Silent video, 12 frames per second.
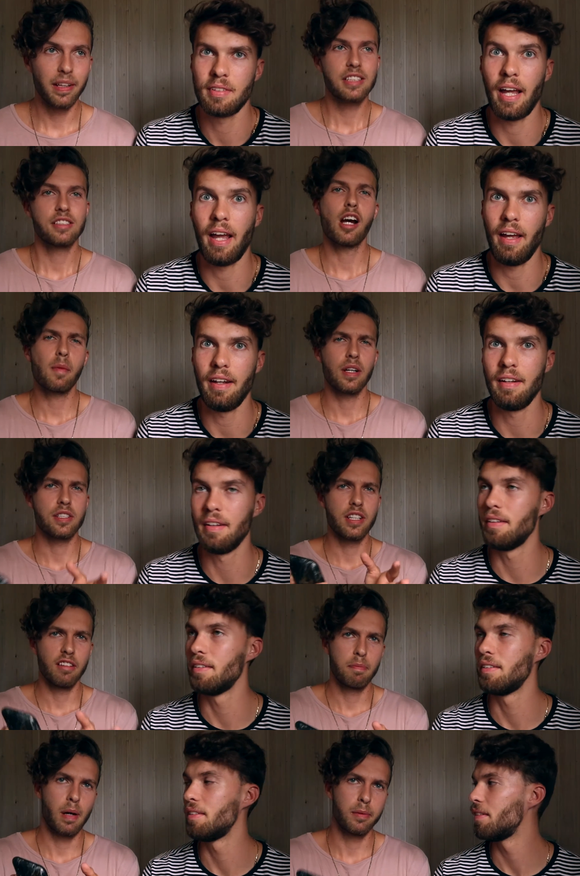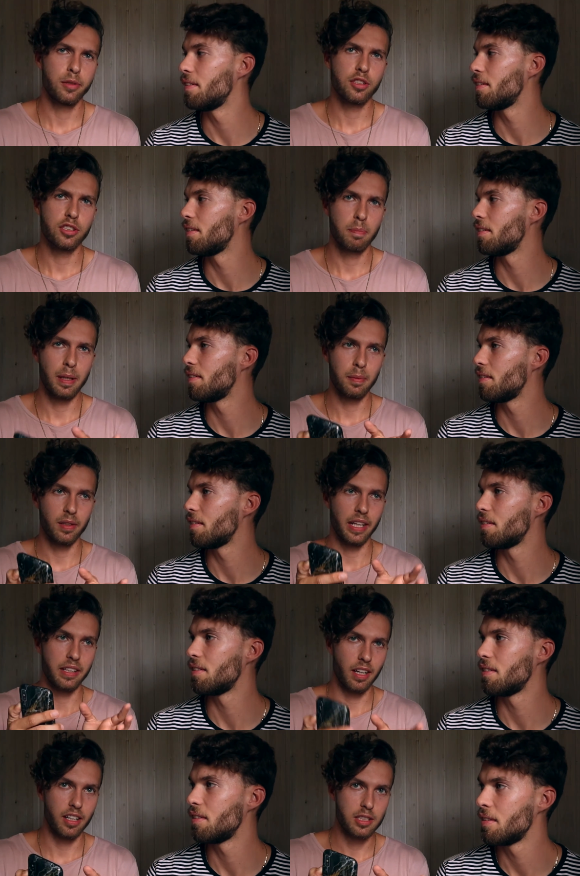Speaker 1: But let's talk about self-publishers, people
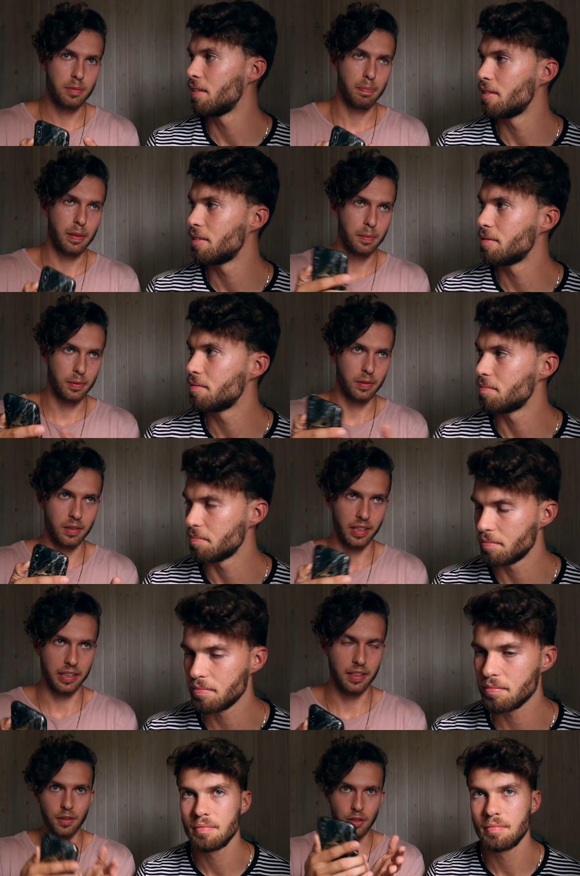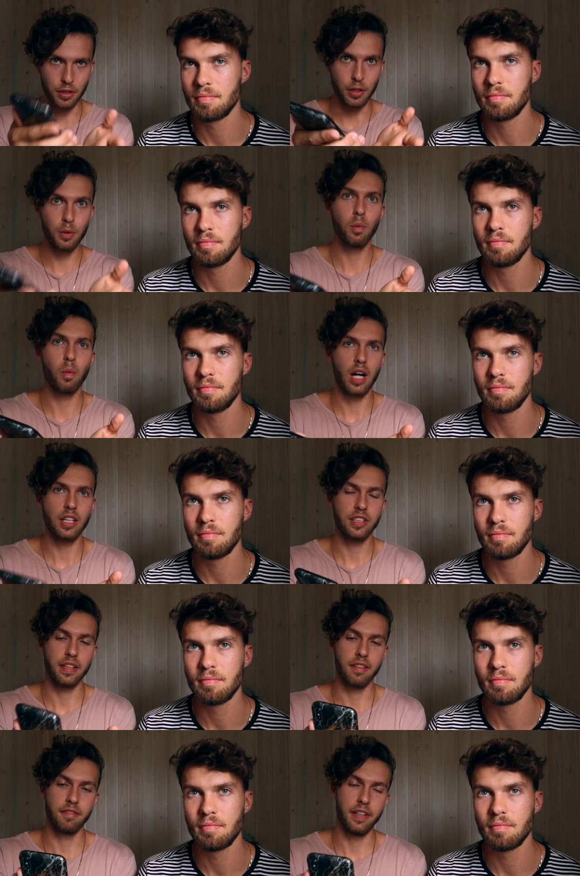like us, people like you
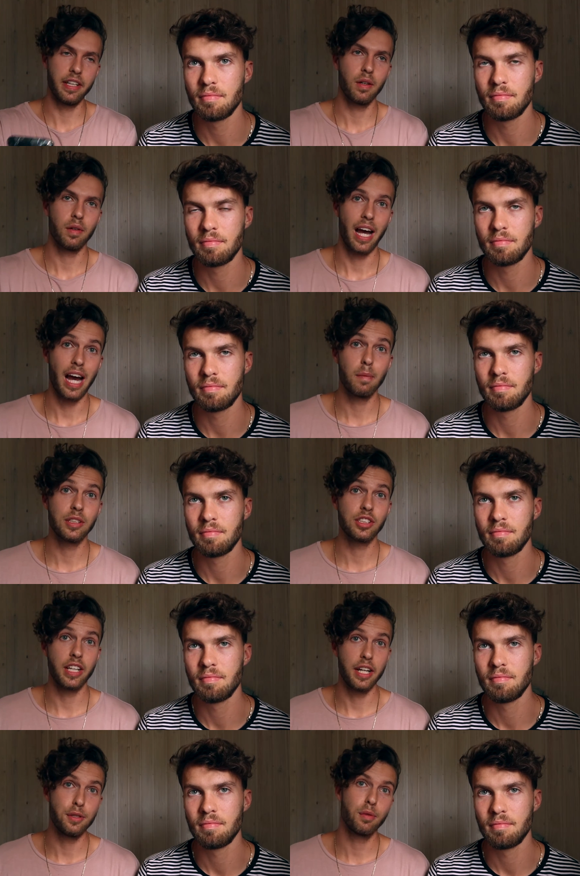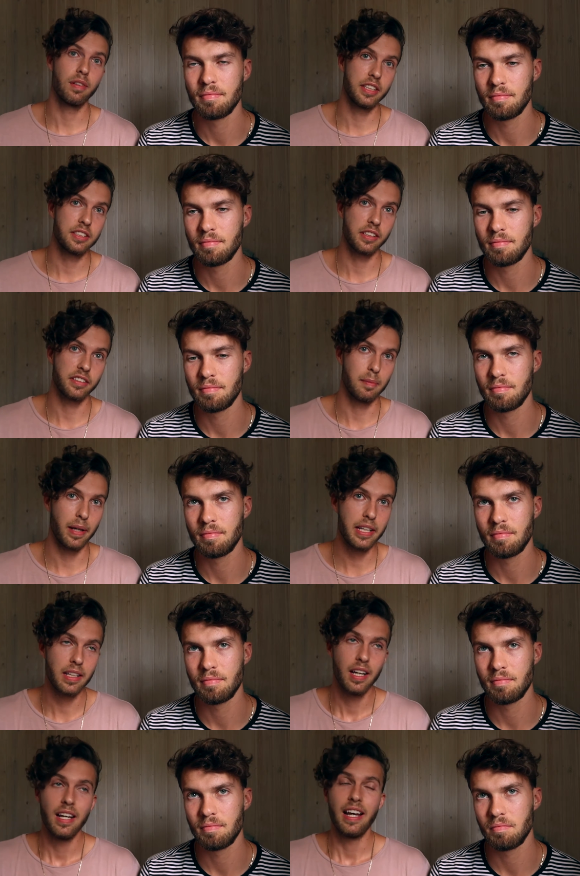watching the video. How much can you realistically
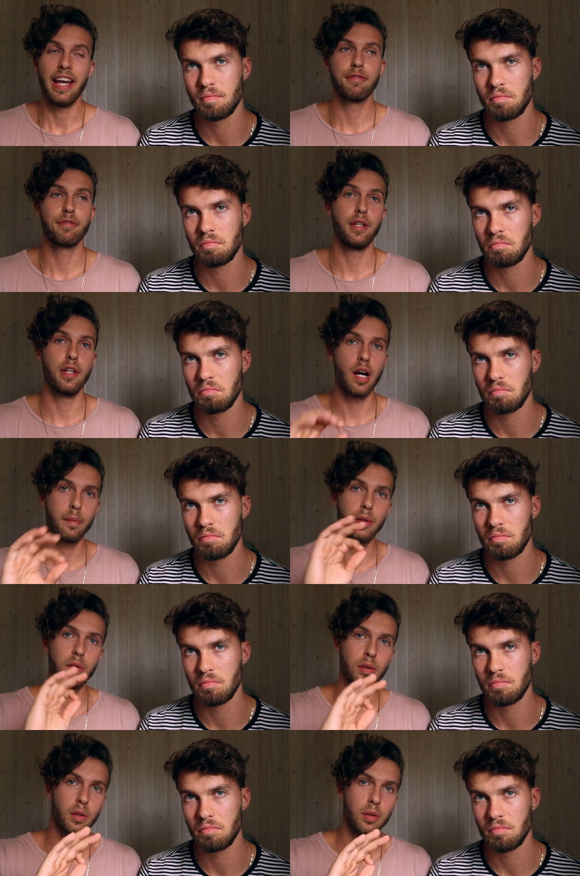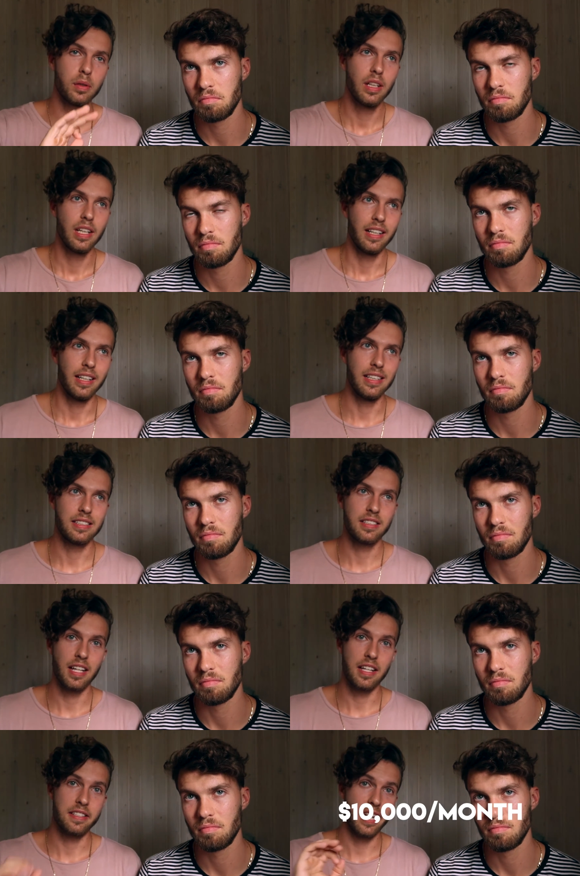make? A phenomenal goal is
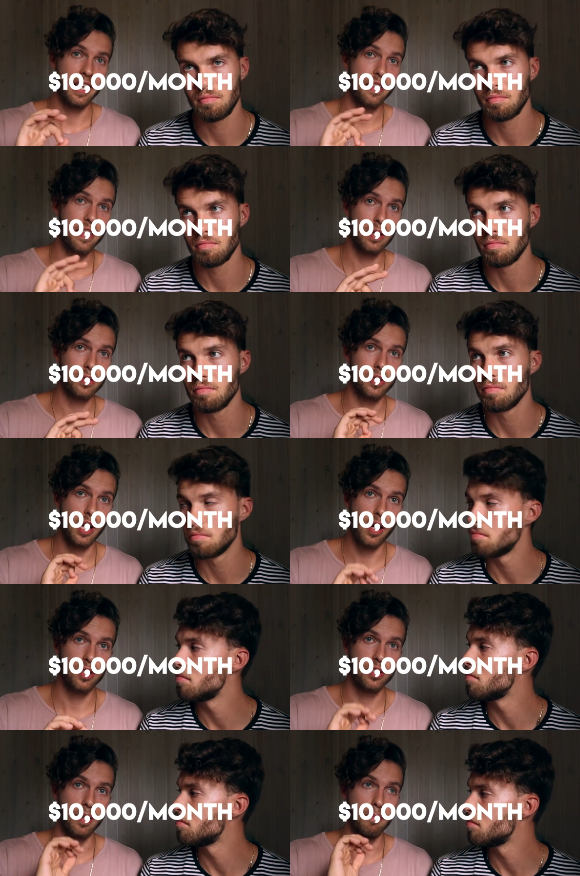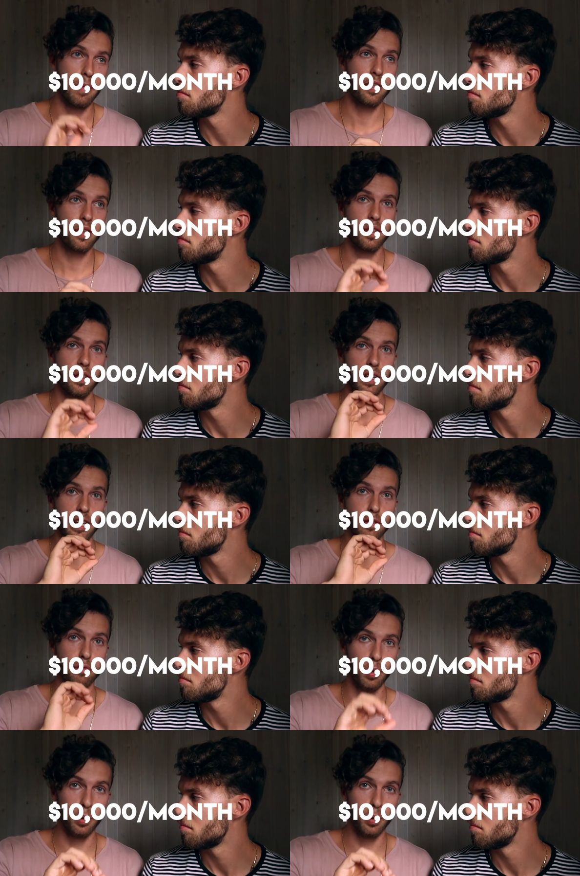$10,000 a month in